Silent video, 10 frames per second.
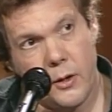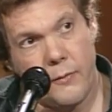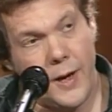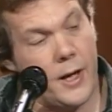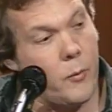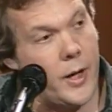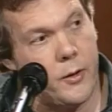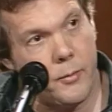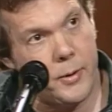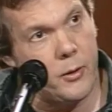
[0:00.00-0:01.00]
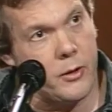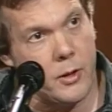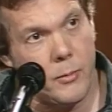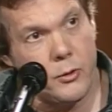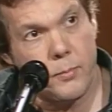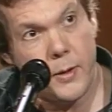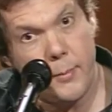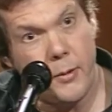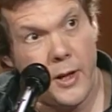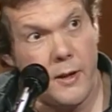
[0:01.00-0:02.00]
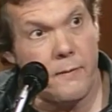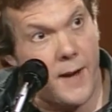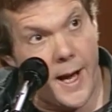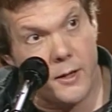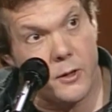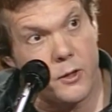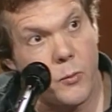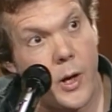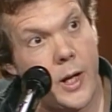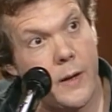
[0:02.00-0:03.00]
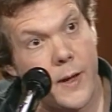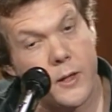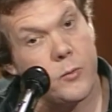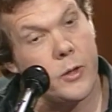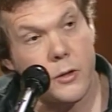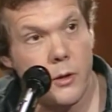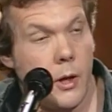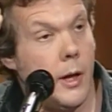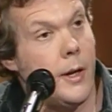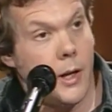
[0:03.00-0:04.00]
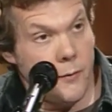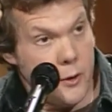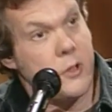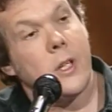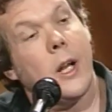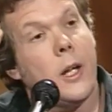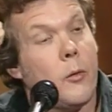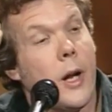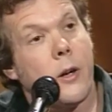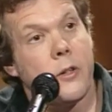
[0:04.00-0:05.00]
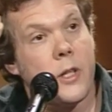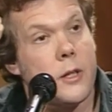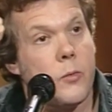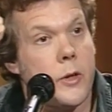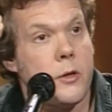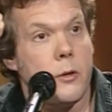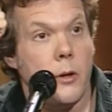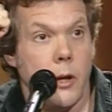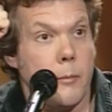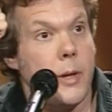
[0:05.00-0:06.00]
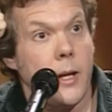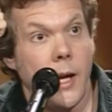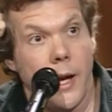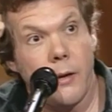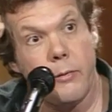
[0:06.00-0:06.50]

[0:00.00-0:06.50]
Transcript: You find a way to appeal to the most people in the fastest way, and that's what, if you're selling records, that's what you're going to be kind